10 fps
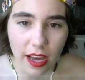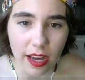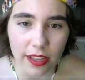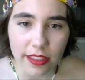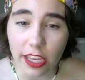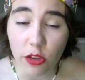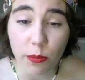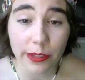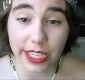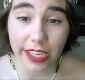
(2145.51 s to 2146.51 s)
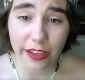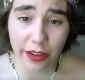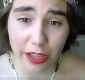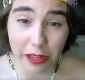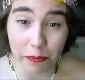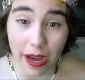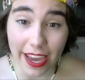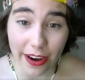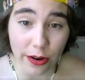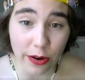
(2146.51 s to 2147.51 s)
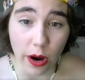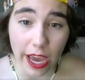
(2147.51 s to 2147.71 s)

that you particularly admire,